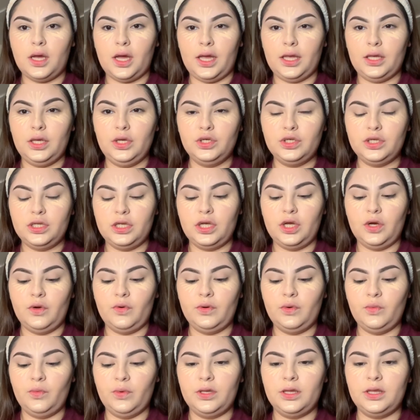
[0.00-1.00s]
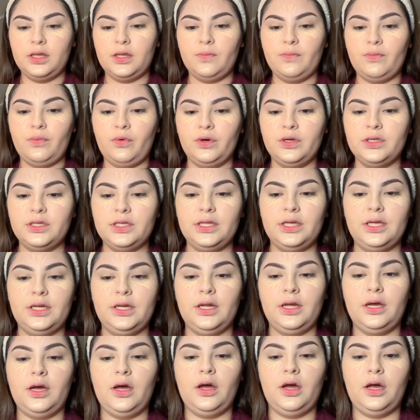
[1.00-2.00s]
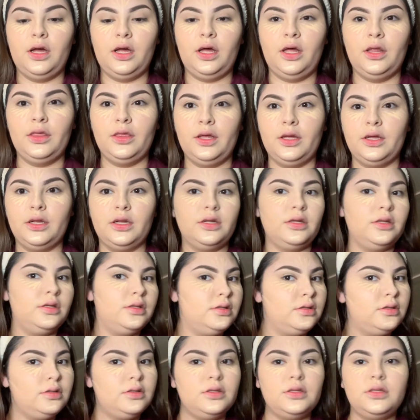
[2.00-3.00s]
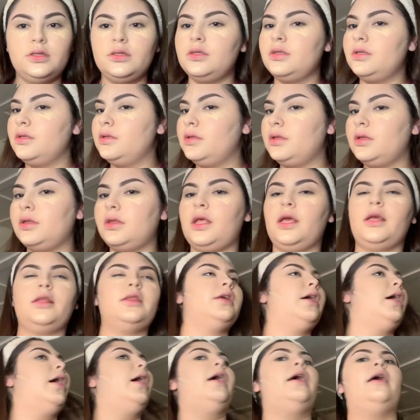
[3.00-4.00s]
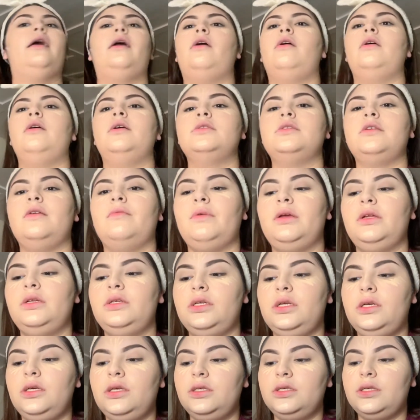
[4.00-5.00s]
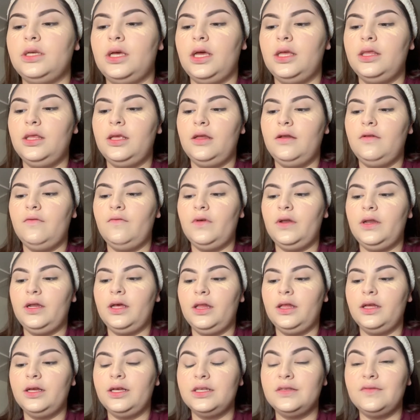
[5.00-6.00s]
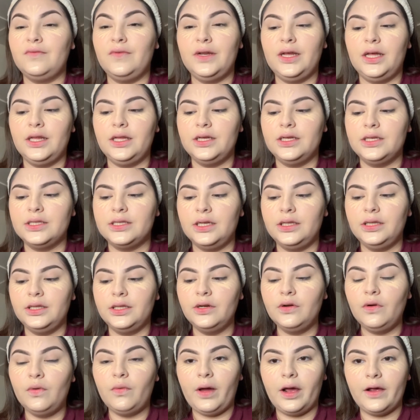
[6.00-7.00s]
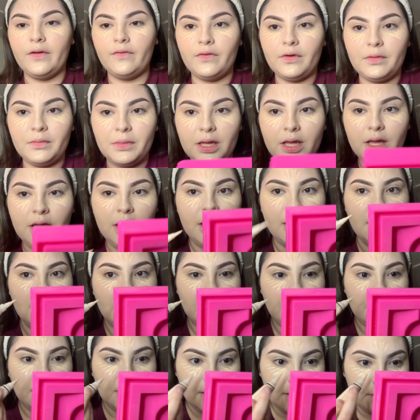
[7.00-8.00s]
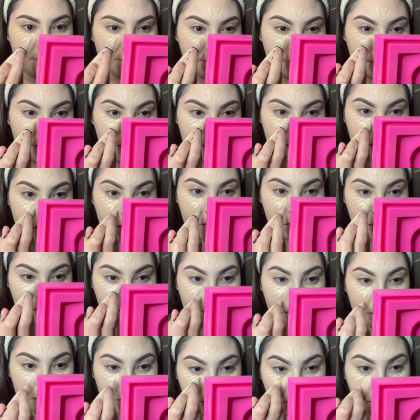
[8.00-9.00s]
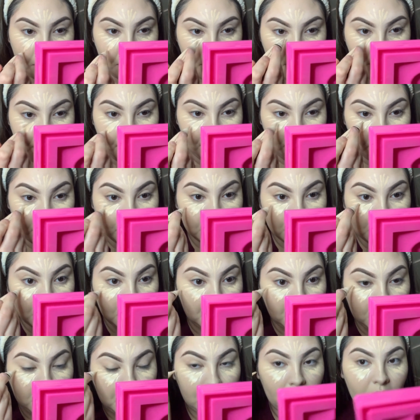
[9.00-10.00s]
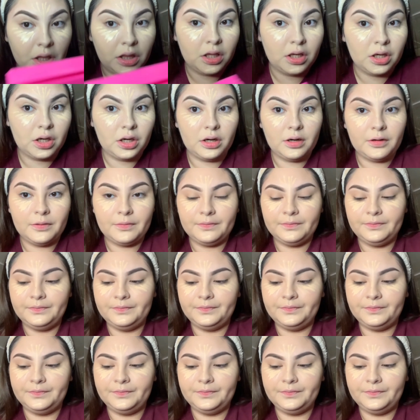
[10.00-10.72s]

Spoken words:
I usually go in with Porcelain on the the high areas of my cheeks, and then Vanilla, because Vanilla is a little white for me, but I do like the combo together.